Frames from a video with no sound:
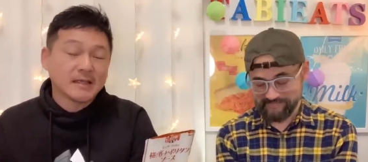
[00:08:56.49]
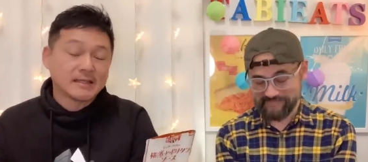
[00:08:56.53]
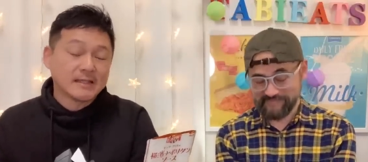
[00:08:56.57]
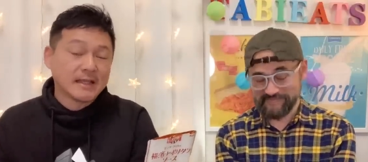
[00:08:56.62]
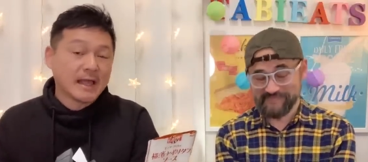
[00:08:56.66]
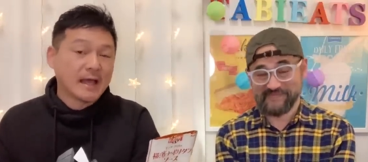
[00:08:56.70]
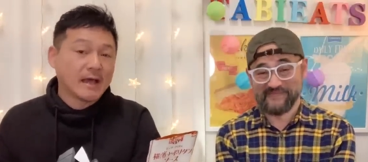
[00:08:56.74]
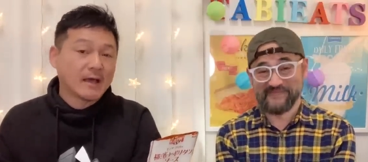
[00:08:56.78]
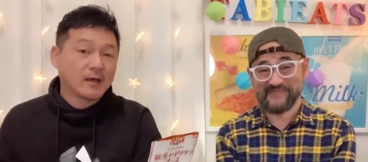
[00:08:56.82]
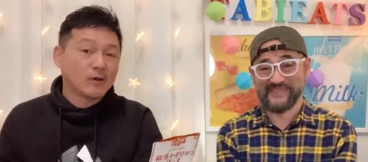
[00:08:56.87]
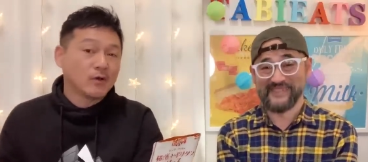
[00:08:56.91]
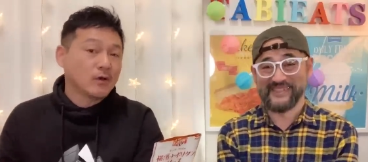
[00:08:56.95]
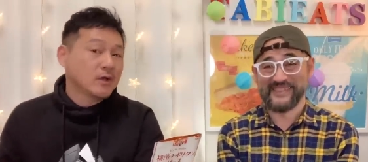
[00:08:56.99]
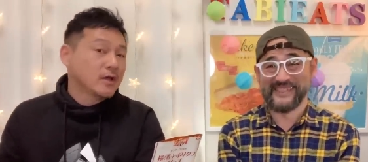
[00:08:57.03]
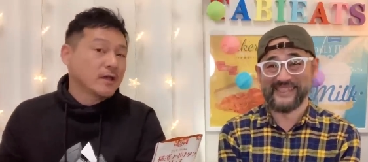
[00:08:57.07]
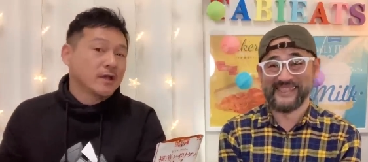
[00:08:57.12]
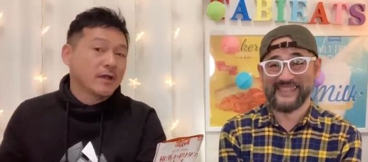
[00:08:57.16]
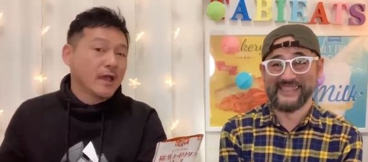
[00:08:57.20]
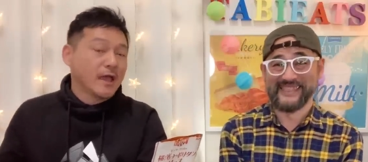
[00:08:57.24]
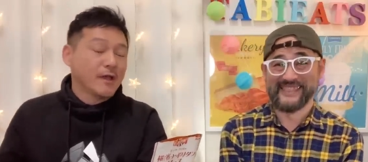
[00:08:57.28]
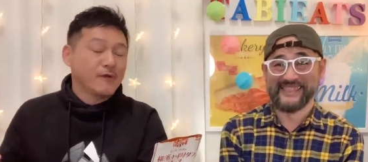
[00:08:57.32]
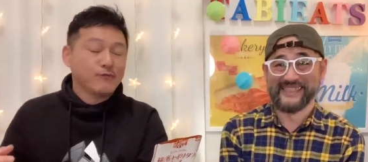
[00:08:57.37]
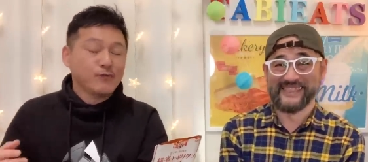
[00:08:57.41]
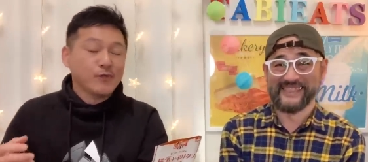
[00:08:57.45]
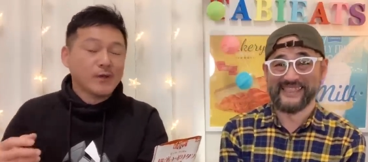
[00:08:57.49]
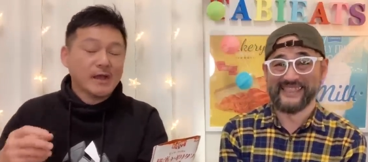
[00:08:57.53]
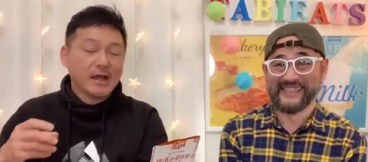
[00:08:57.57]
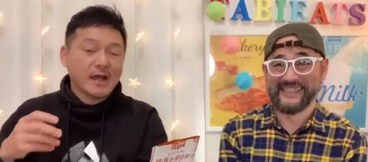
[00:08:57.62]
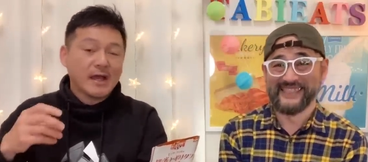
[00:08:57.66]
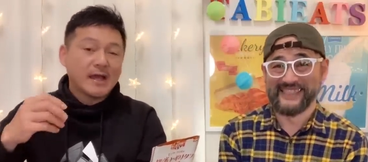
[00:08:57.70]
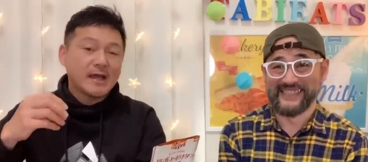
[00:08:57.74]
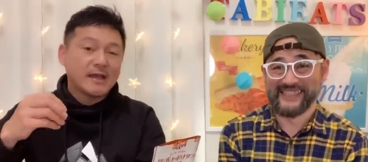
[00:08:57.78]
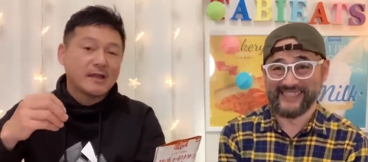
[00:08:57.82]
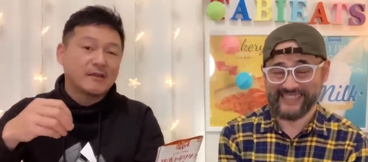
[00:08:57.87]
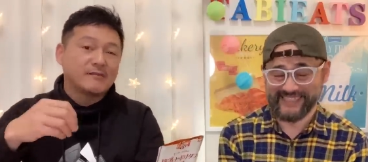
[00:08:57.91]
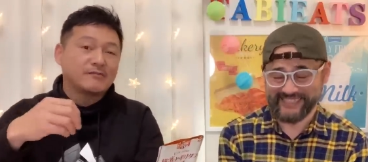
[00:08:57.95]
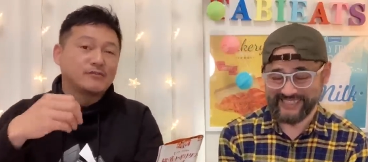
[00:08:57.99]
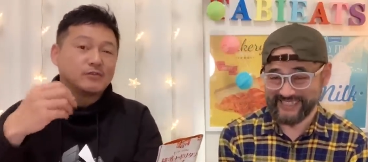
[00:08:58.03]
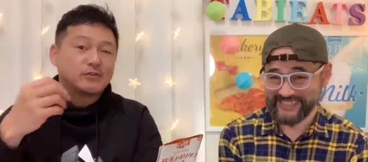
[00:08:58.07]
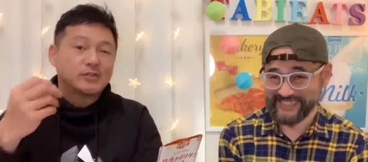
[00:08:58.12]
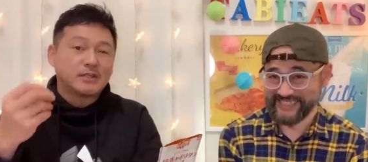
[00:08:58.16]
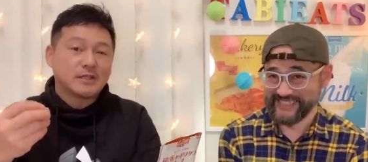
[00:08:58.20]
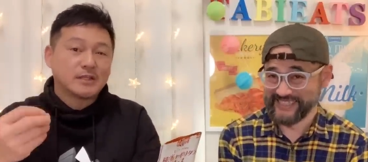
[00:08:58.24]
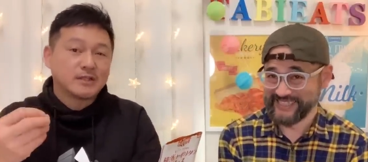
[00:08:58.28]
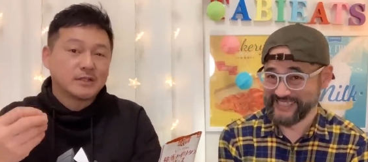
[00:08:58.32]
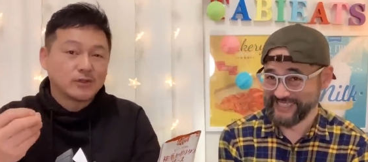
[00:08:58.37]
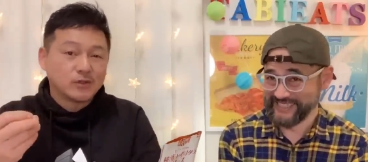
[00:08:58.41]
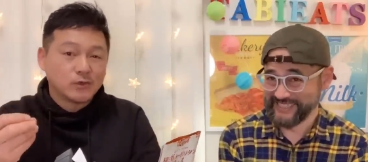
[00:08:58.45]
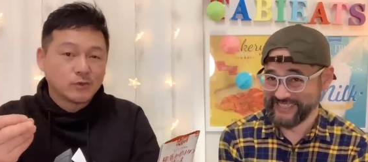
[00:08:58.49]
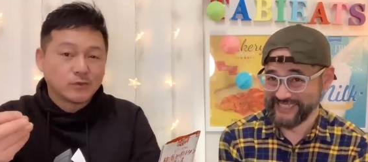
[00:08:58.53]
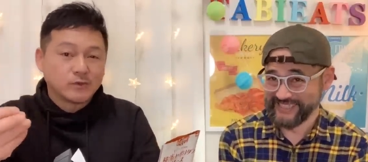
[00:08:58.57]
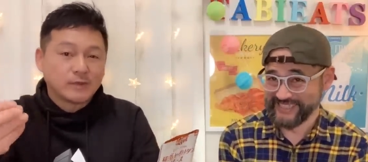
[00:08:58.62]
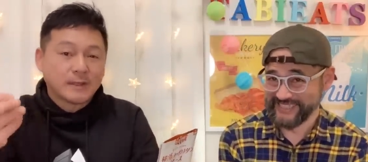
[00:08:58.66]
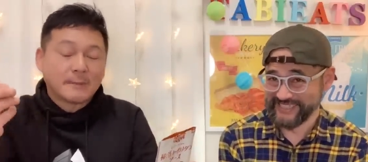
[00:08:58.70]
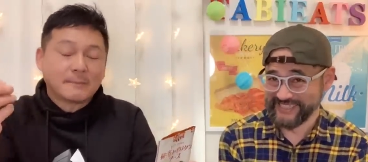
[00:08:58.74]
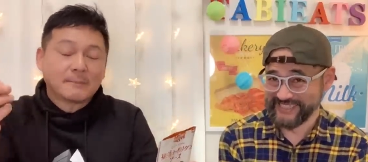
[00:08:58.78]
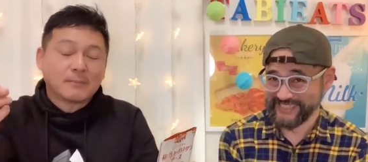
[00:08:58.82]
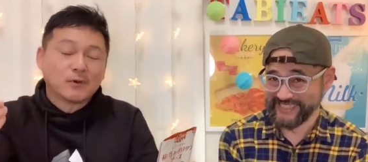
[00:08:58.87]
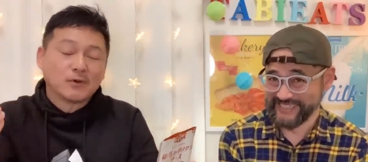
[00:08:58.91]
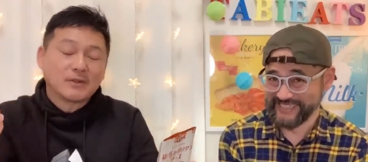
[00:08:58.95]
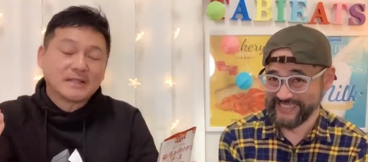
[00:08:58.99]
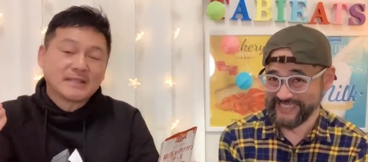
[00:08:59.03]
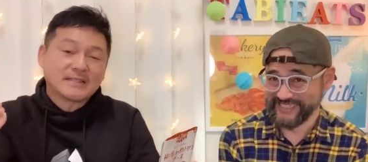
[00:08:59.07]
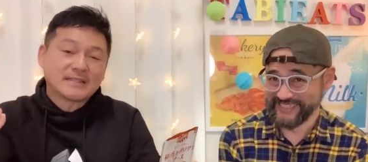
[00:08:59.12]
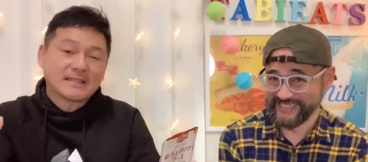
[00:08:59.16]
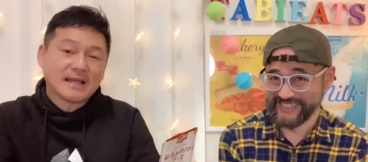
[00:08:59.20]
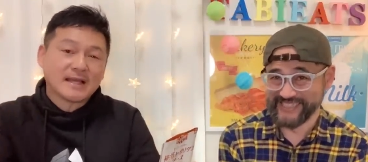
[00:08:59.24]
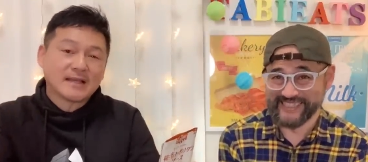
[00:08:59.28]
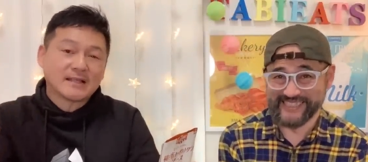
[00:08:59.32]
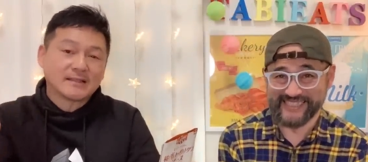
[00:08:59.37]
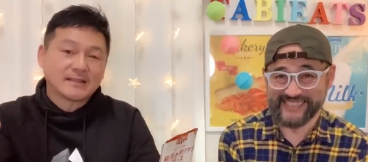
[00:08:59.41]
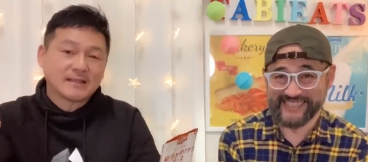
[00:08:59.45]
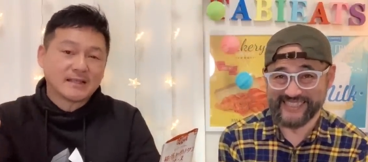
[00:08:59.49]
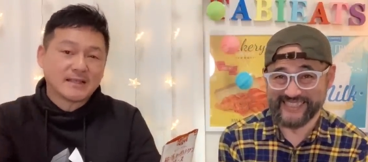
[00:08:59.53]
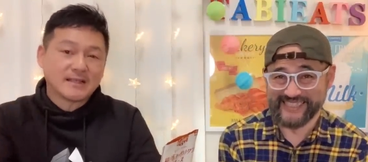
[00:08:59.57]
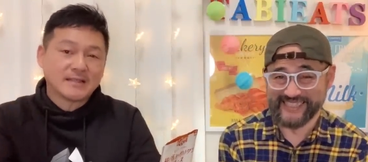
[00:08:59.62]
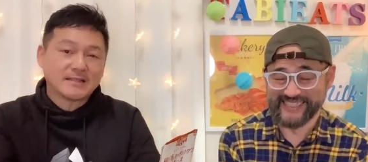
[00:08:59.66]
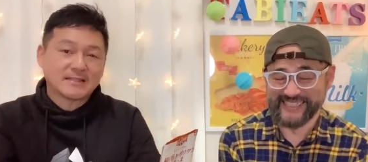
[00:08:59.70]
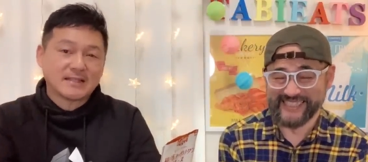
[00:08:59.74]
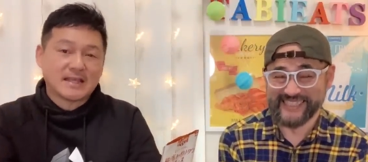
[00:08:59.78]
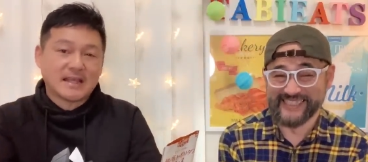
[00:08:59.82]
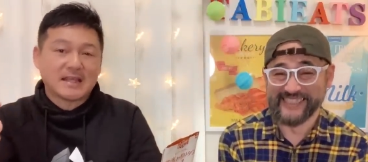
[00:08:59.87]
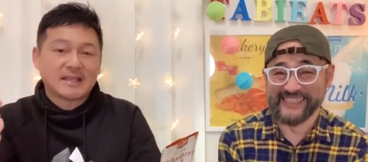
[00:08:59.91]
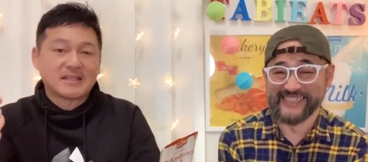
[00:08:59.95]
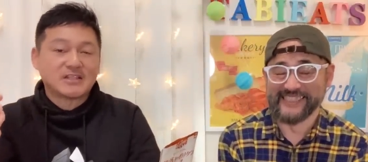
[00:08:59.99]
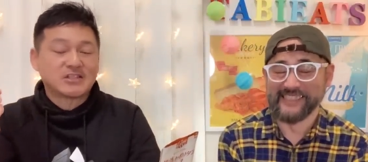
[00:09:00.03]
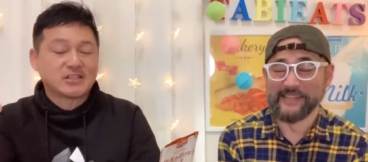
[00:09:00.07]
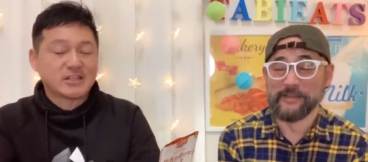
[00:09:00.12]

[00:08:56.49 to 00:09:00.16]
Speaker 1: Now, FYI, if you didn't know, Napolitan is a